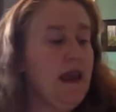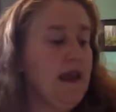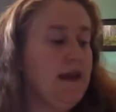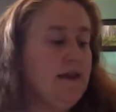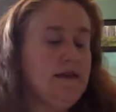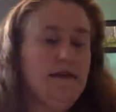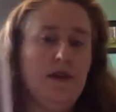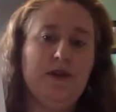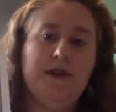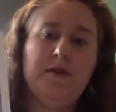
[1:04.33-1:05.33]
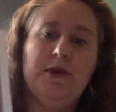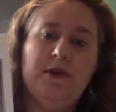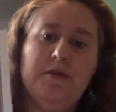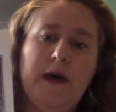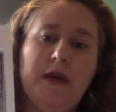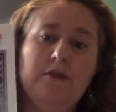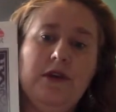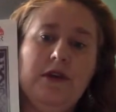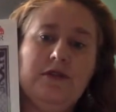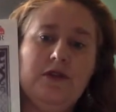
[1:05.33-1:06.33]
is Double Double by
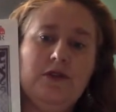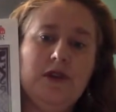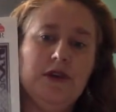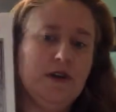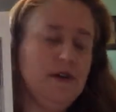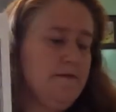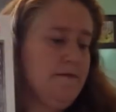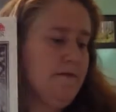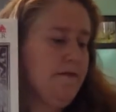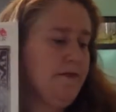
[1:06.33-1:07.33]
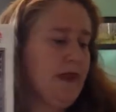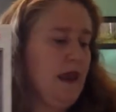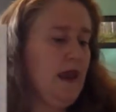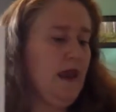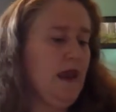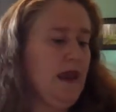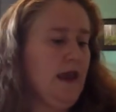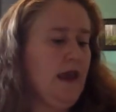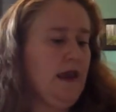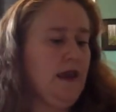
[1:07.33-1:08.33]
Prairie Schooler.
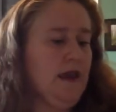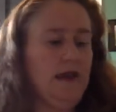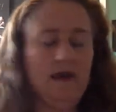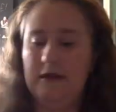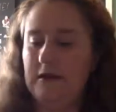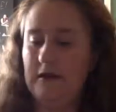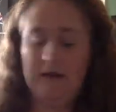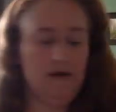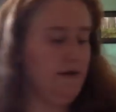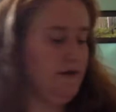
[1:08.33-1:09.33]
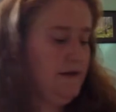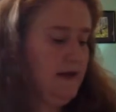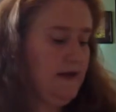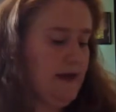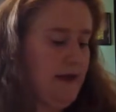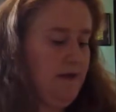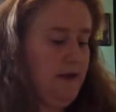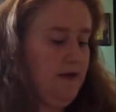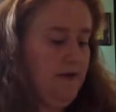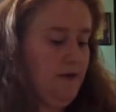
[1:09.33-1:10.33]
And you've seen that
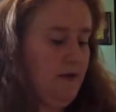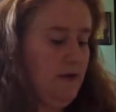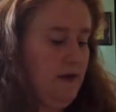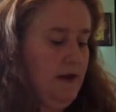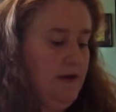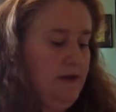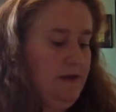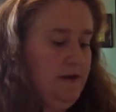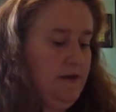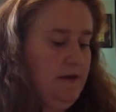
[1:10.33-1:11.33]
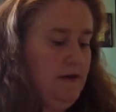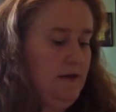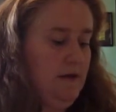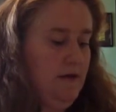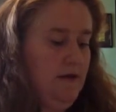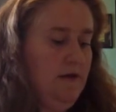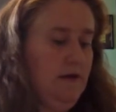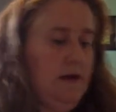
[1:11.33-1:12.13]
before. Let me just... Okay.